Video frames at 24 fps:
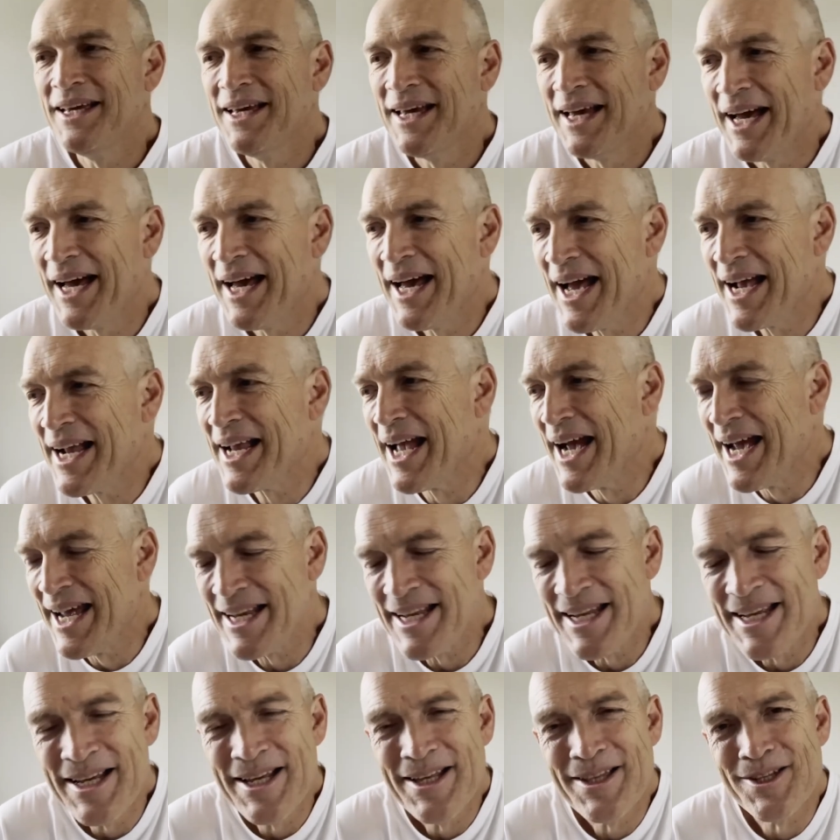Uh, again,
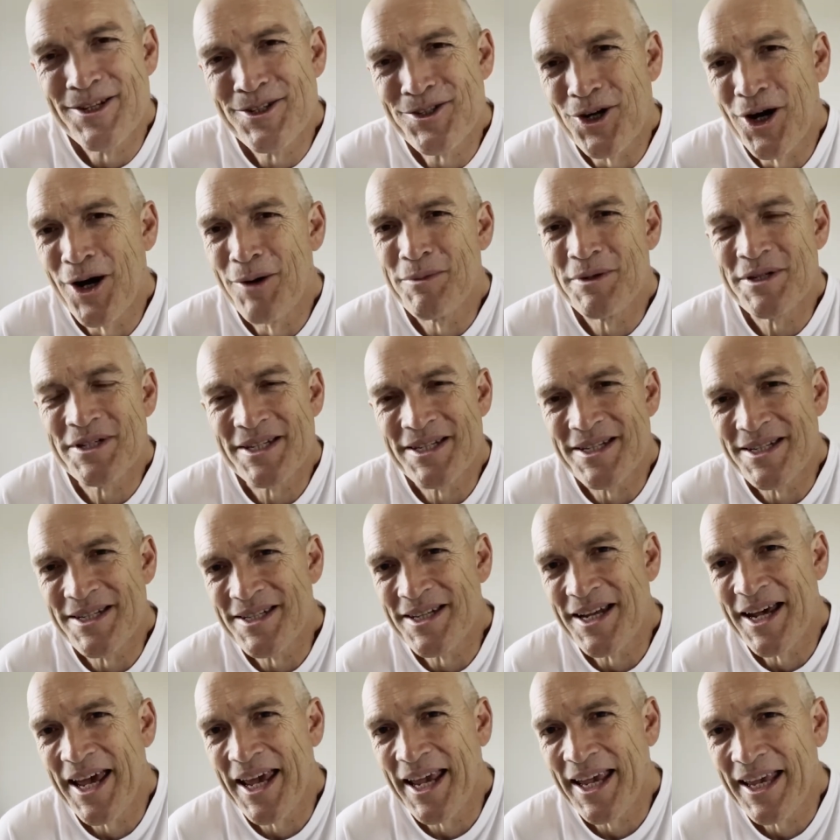the psalmist is
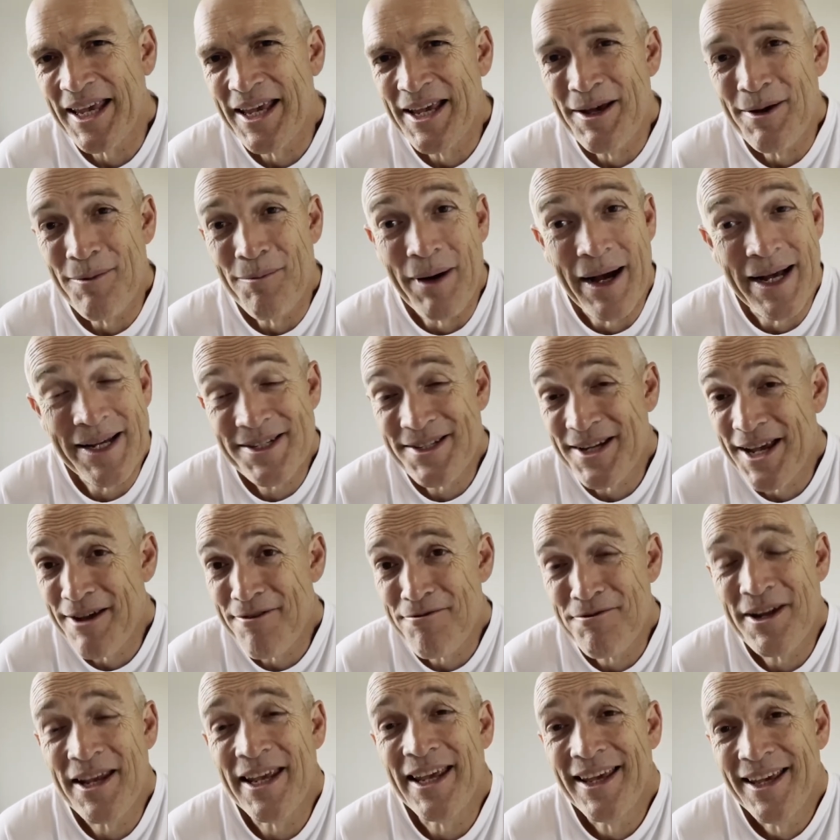saying, My
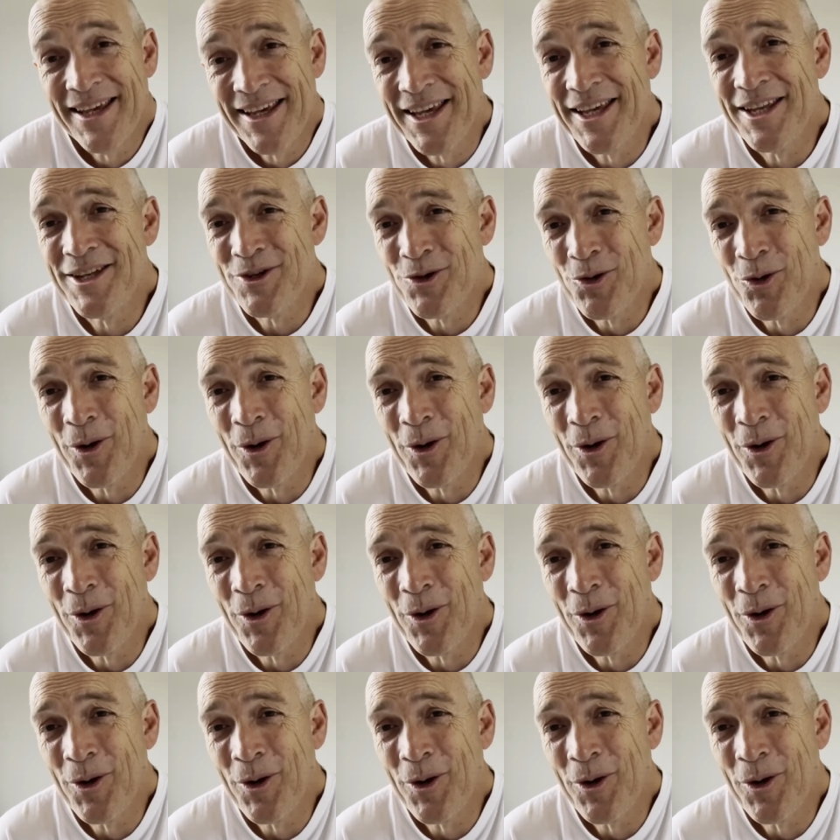safety in your